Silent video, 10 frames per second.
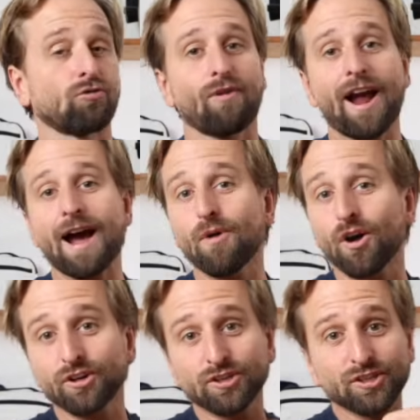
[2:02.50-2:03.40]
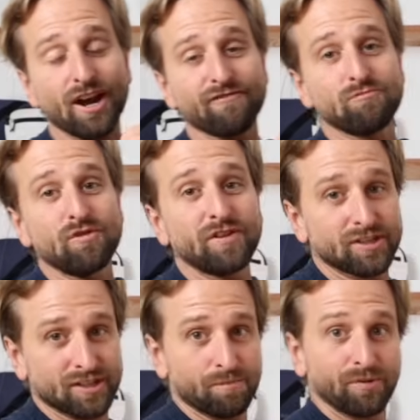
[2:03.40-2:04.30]
grab all your stuff, move it to
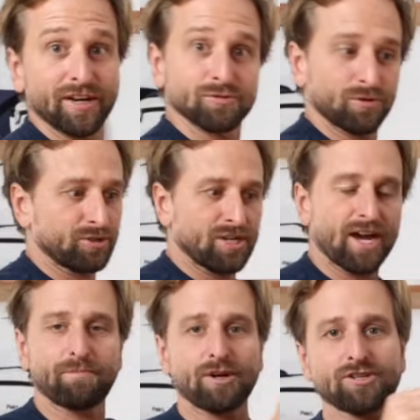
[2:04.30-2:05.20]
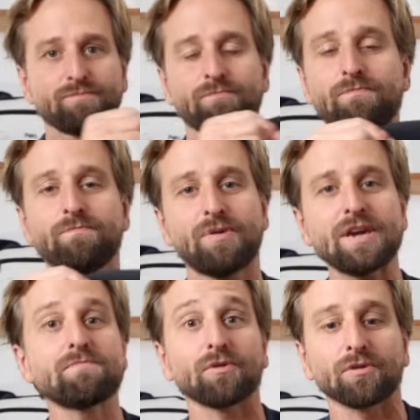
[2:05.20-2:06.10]
some place where there's not a bunch of
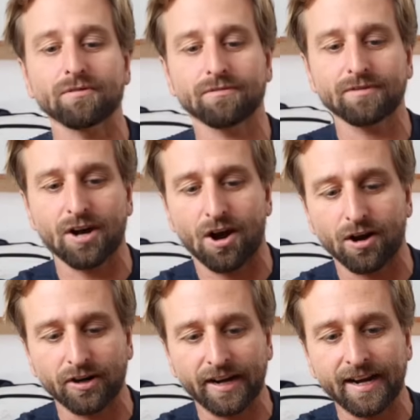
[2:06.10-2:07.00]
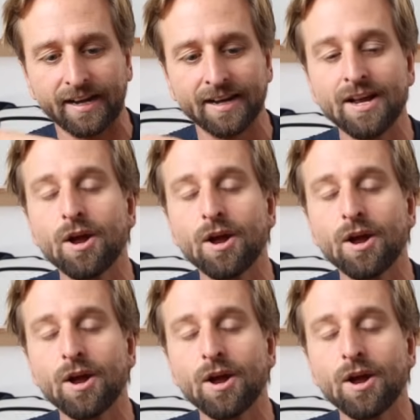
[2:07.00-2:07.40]
people congregating,